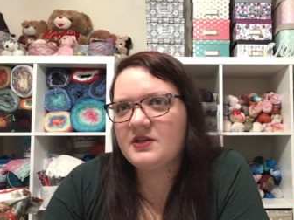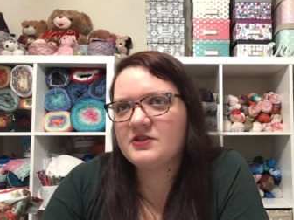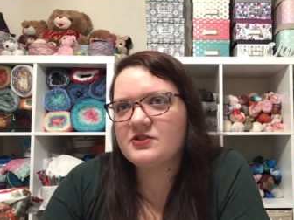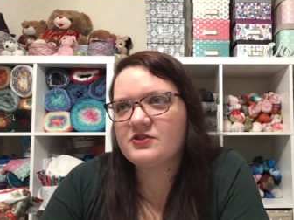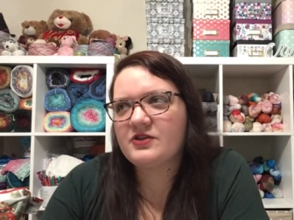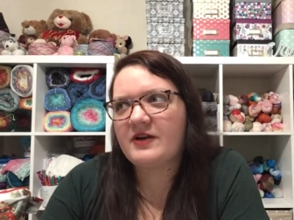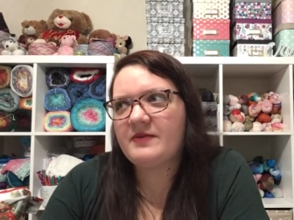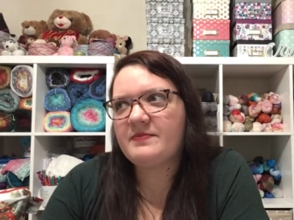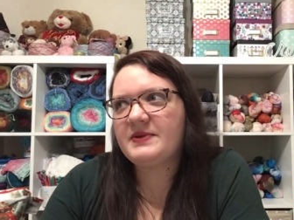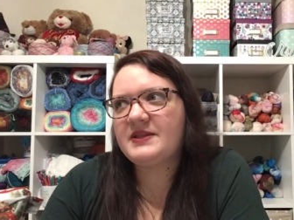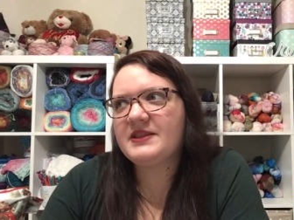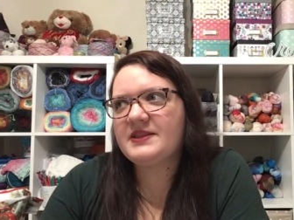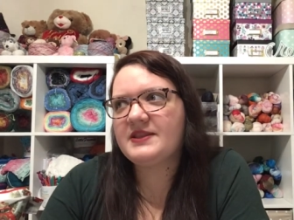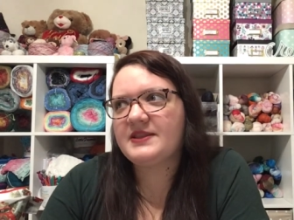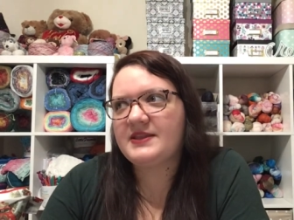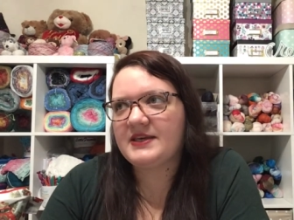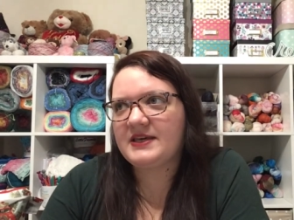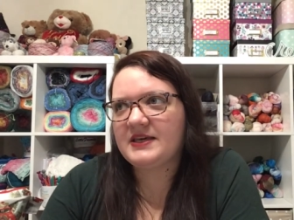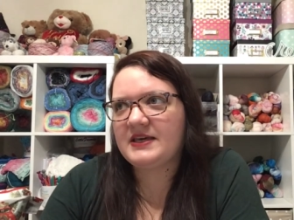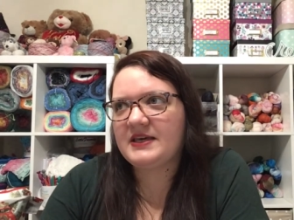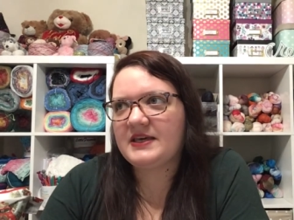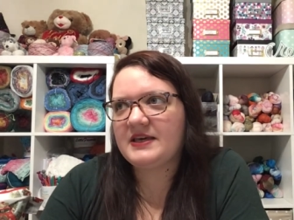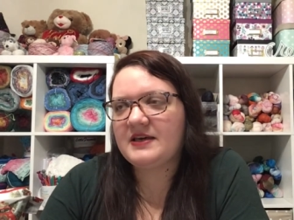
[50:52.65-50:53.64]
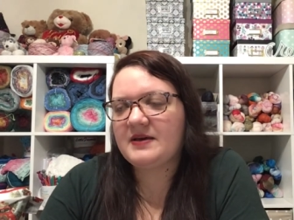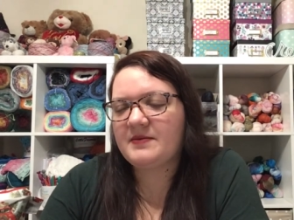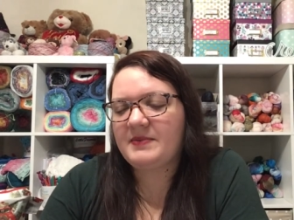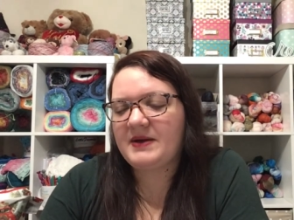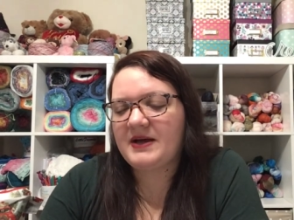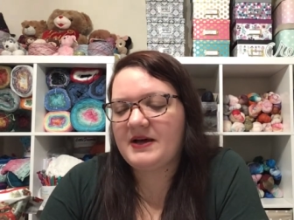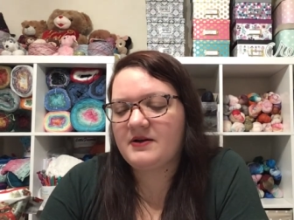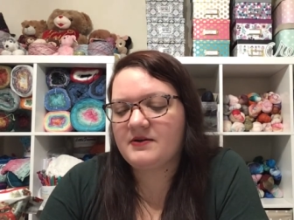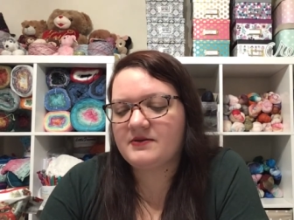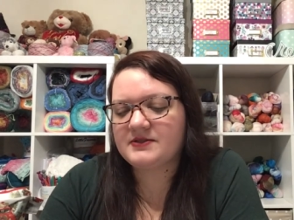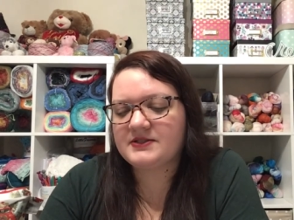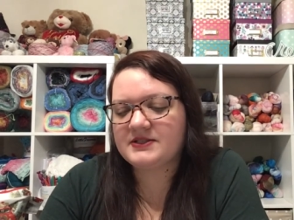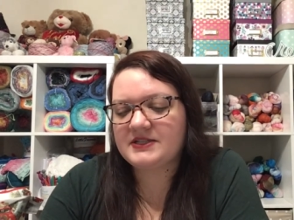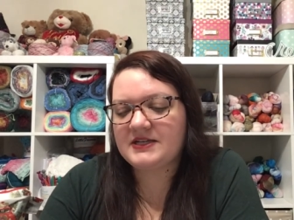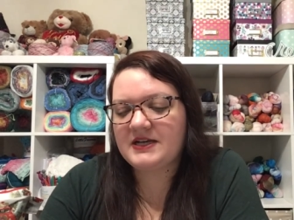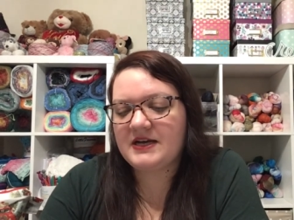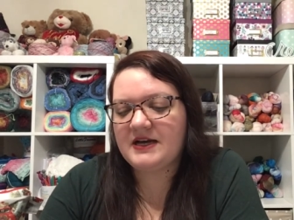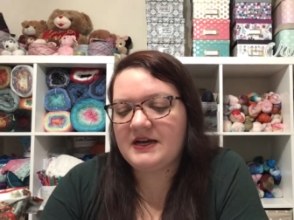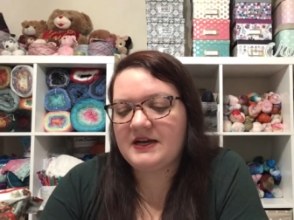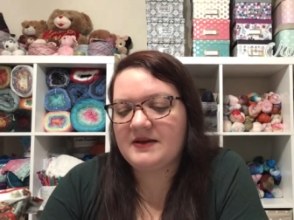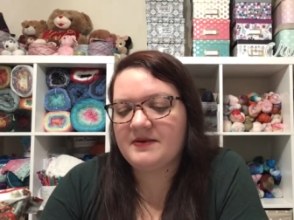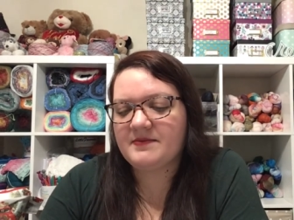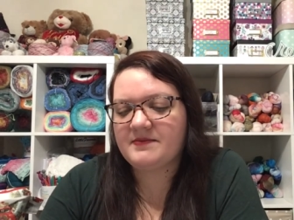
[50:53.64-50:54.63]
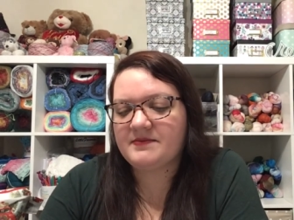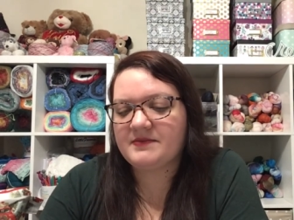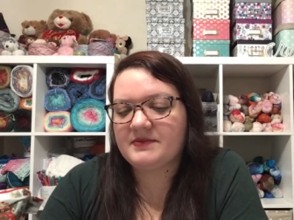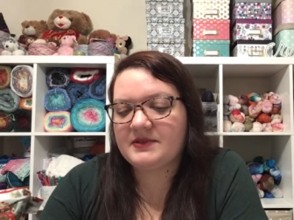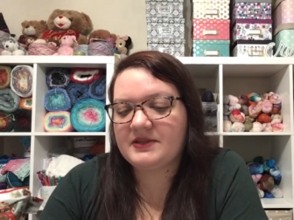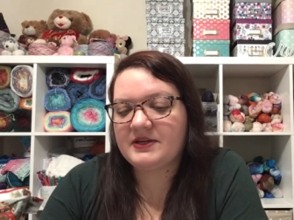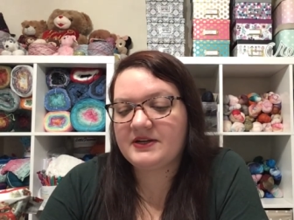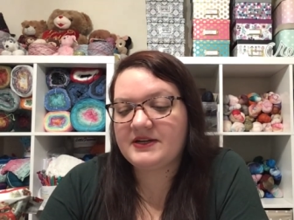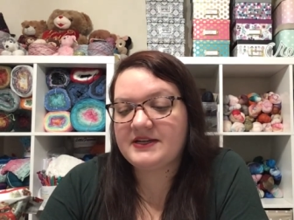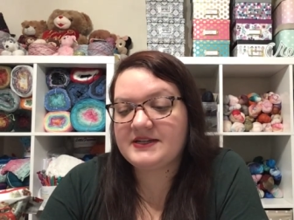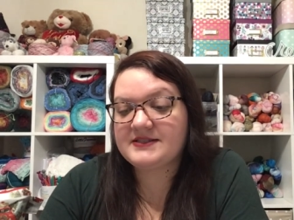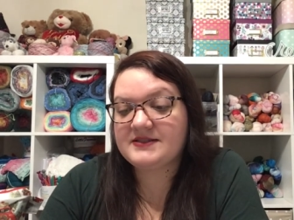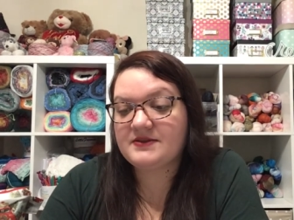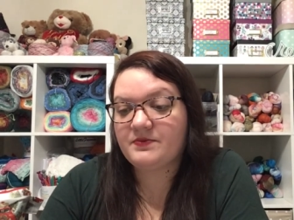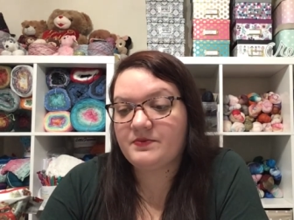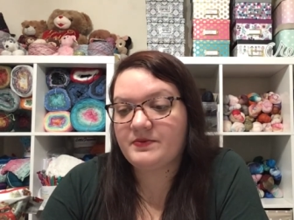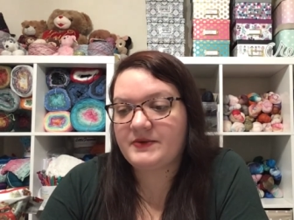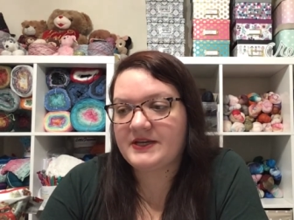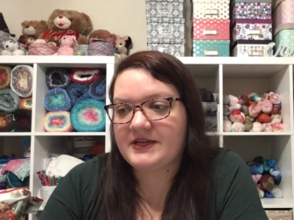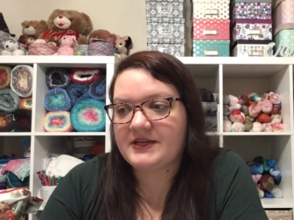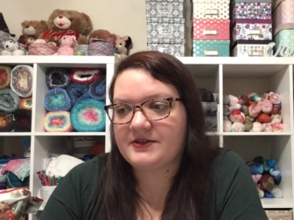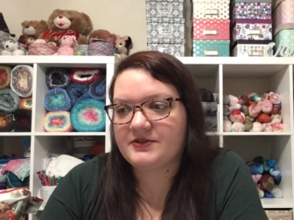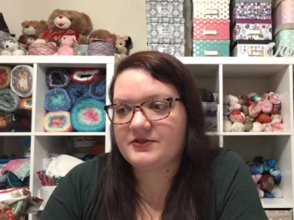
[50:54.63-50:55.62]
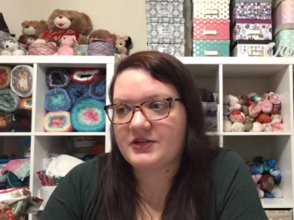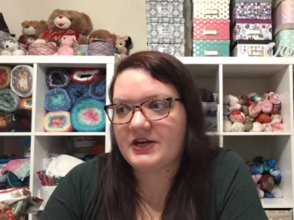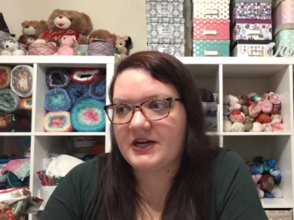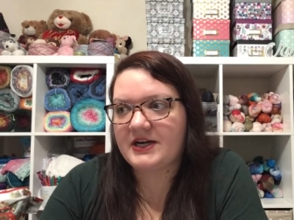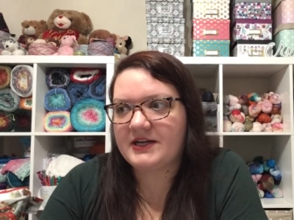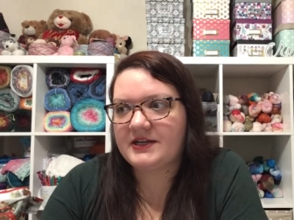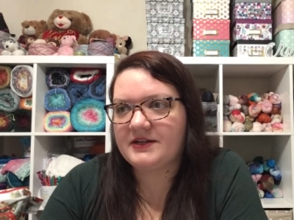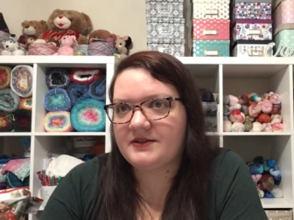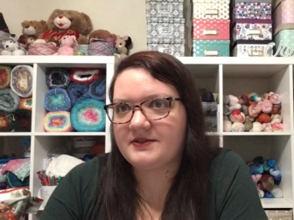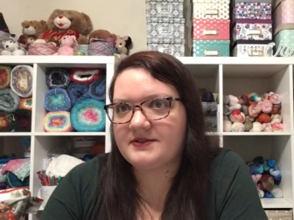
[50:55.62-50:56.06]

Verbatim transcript: So I've been thinking about, um, there is a week trial.